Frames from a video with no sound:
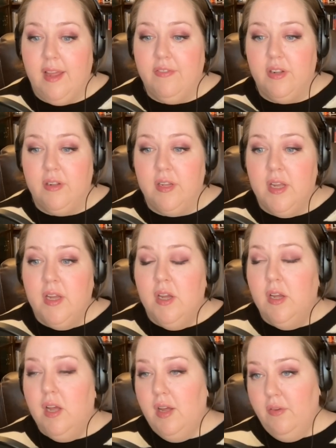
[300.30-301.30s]
level
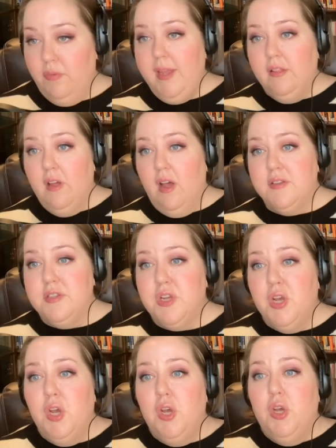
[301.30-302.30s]
of weight loss
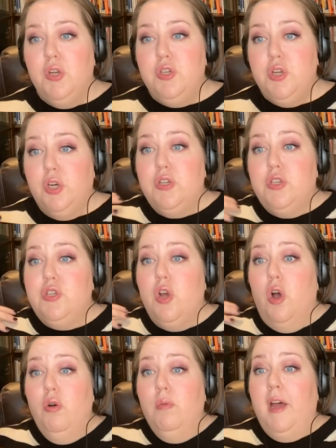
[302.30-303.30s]
took
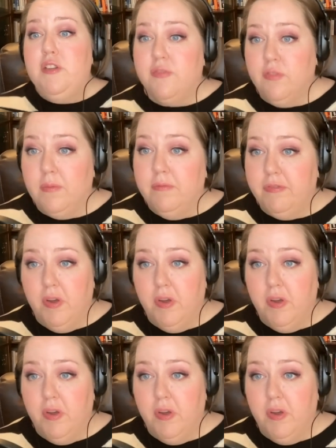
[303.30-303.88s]
so much from